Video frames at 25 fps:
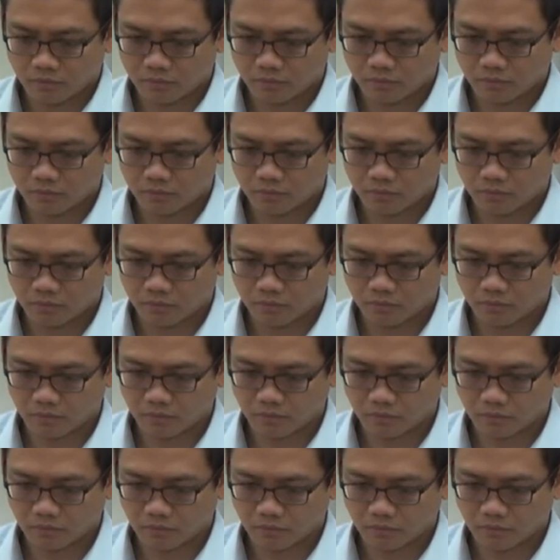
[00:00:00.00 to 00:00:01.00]

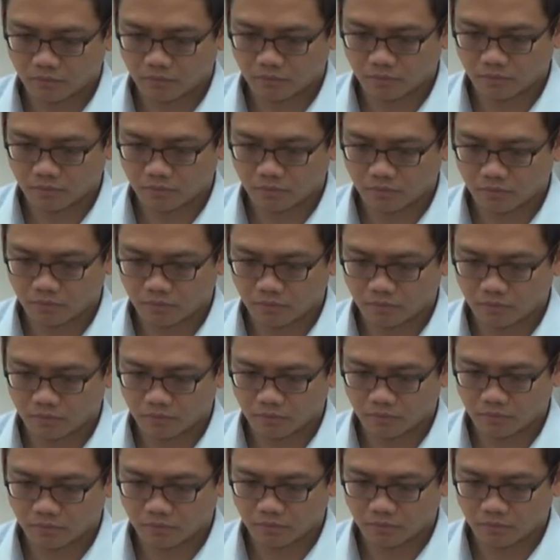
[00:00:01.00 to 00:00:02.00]

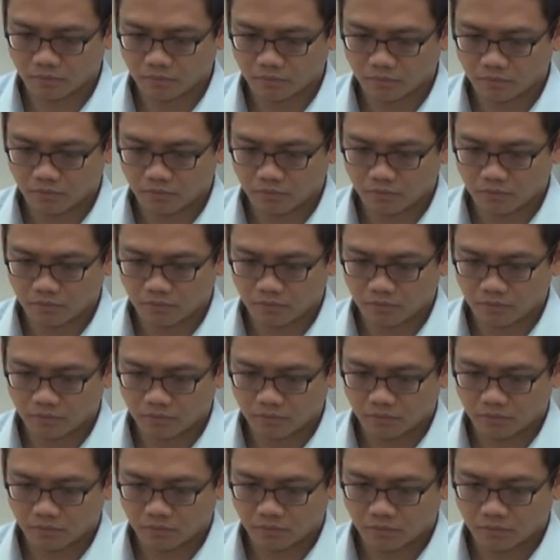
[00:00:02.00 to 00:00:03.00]

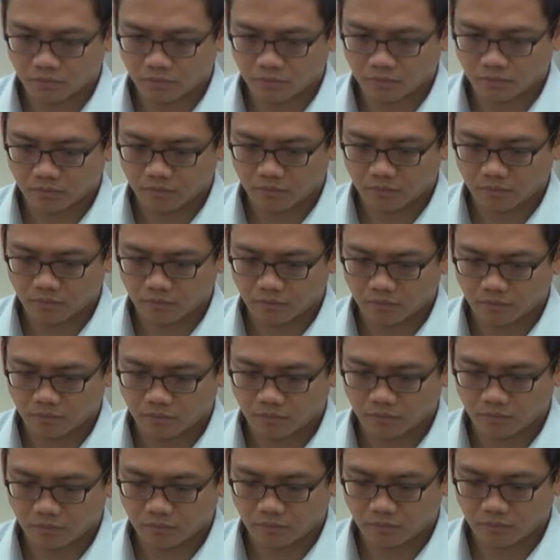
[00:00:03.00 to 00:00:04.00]

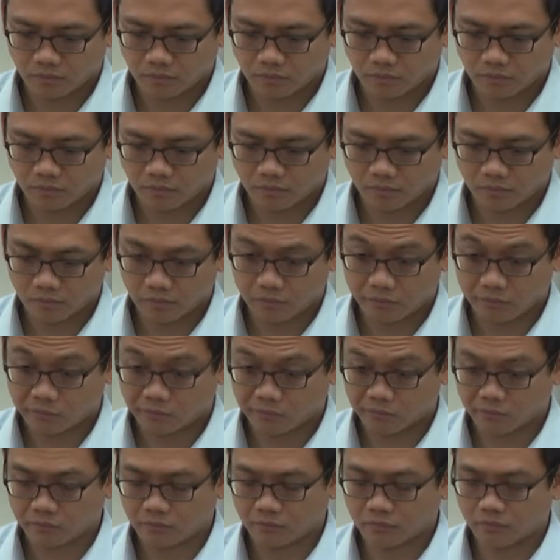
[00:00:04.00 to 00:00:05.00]

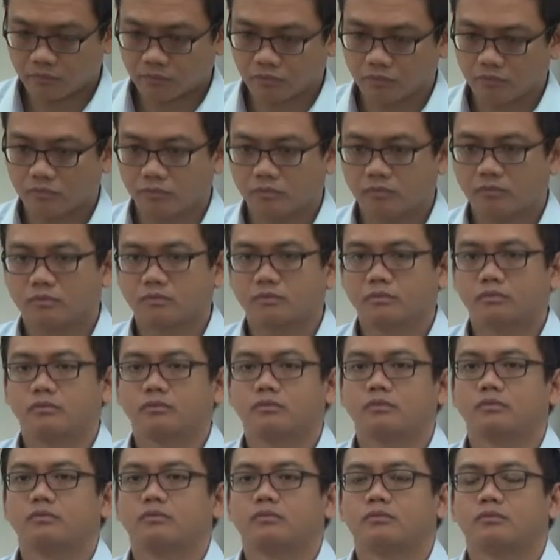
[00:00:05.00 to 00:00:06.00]

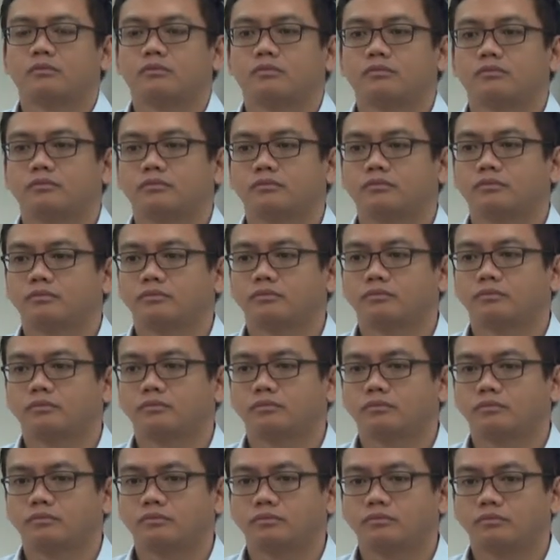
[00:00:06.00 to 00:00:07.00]

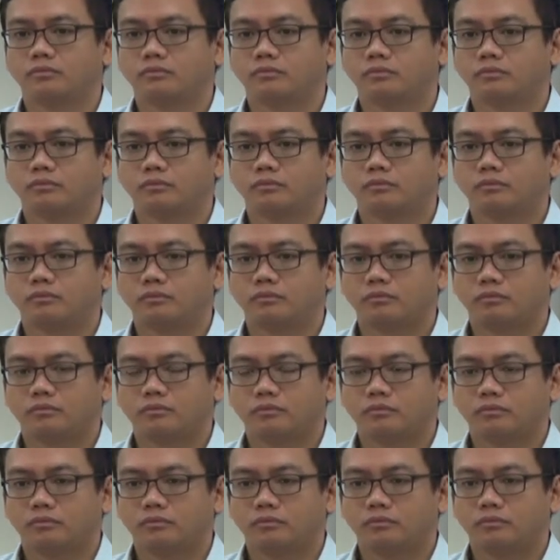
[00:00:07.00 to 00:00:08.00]
(silent)